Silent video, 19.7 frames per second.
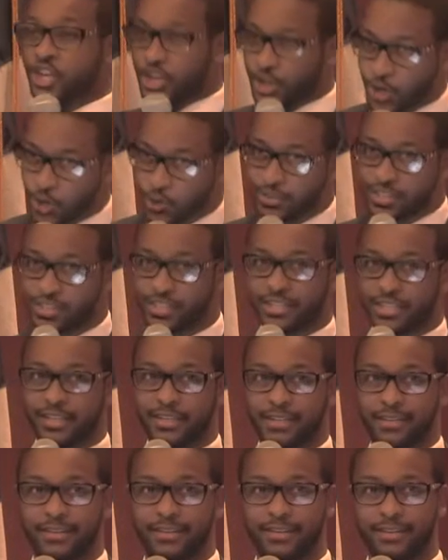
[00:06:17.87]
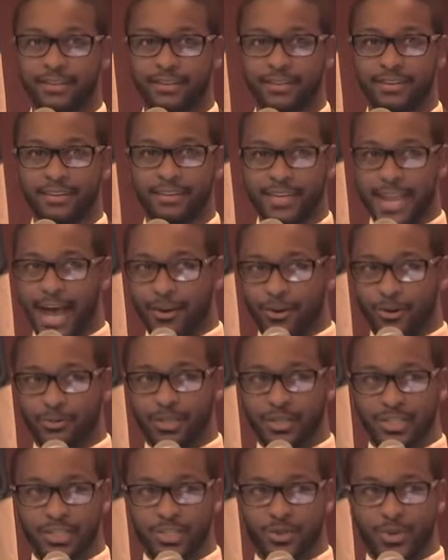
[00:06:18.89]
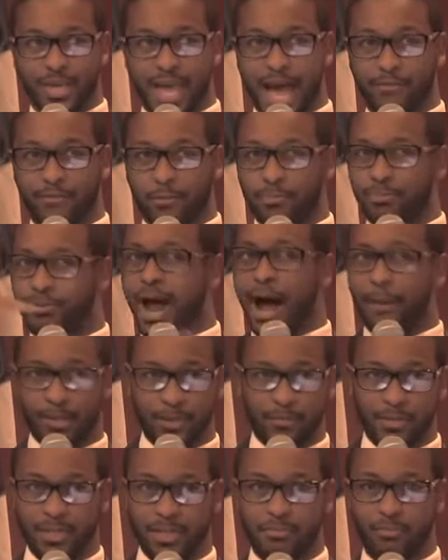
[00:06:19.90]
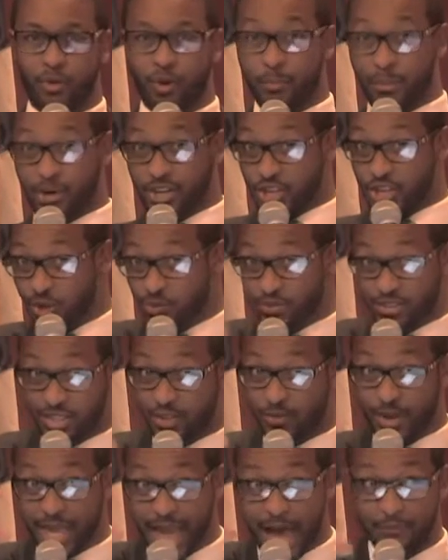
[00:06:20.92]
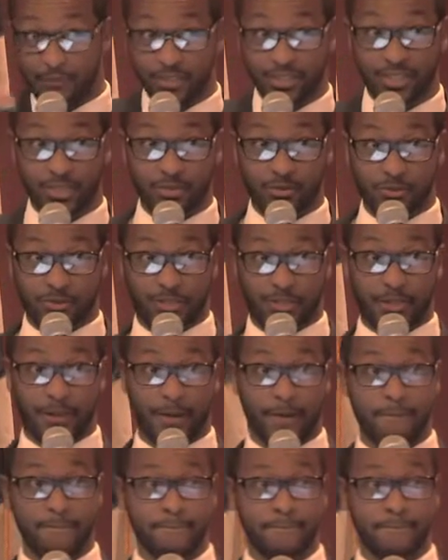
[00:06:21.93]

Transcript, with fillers: Houston, not only do we have a problem anymore, but Houston, we have a solution.